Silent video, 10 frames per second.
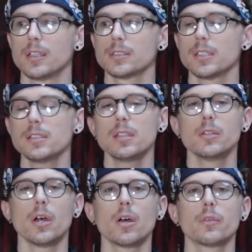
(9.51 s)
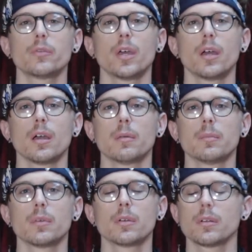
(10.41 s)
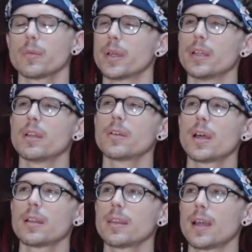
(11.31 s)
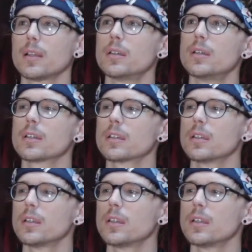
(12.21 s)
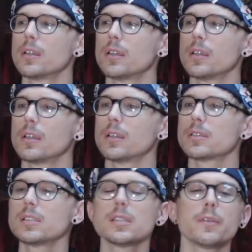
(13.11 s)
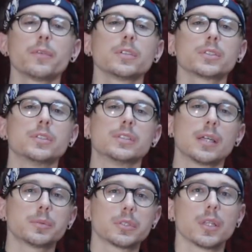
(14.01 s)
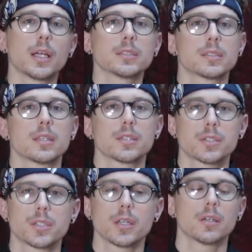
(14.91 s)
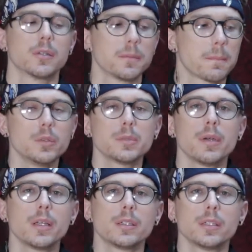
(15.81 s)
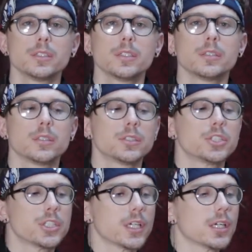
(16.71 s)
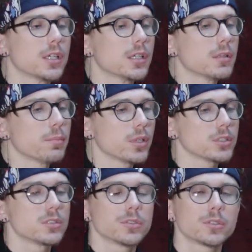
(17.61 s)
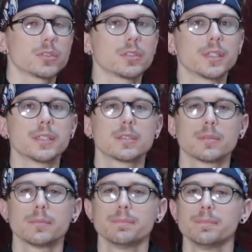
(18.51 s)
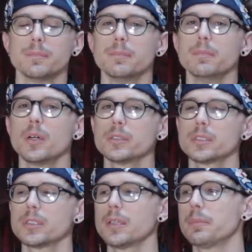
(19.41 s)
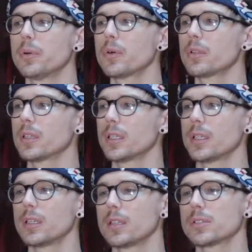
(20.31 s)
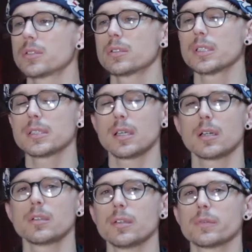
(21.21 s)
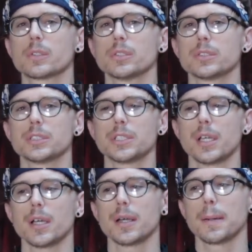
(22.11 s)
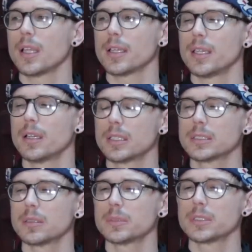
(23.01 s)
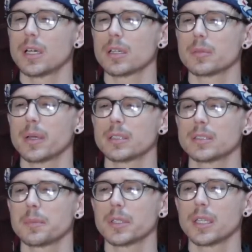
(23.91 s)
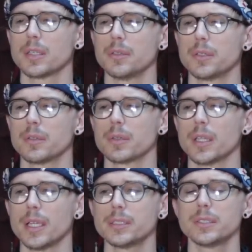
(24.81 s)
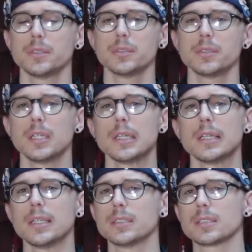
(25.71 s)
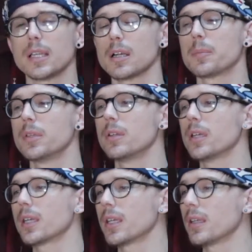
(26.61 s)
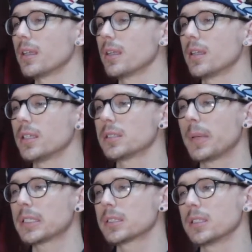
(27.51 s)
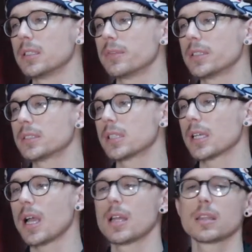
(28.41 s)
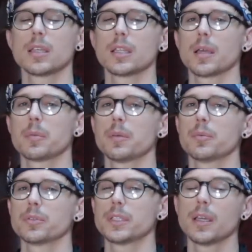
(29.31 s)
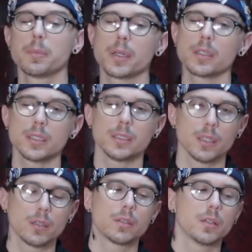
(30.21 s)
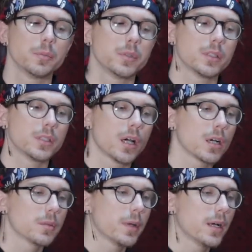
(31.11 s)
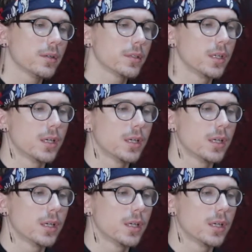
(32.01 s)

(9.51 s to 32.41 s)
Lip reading: Since the dawn of time, not that long. Since I first conceptualized this show, it was my intention to share personal stories. Most importantly, the stories that are difficult to share. Like hearing someone talk about something that you can relate to is therapeutic, and especially if it's the kind of thing that people typically don't openly talk about.